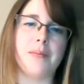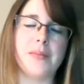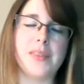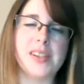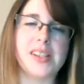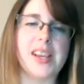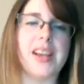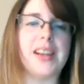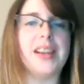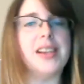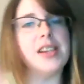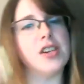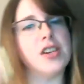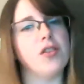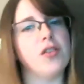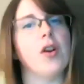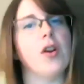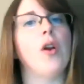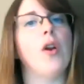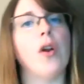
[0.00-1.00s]
sadness
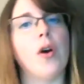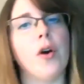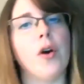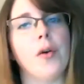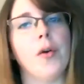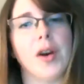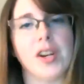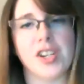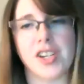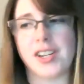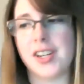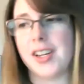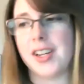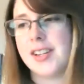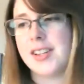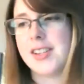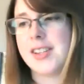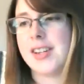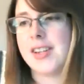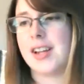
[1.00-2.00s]
you're in a low
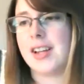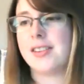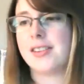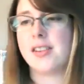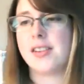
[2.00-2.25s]
agitated state.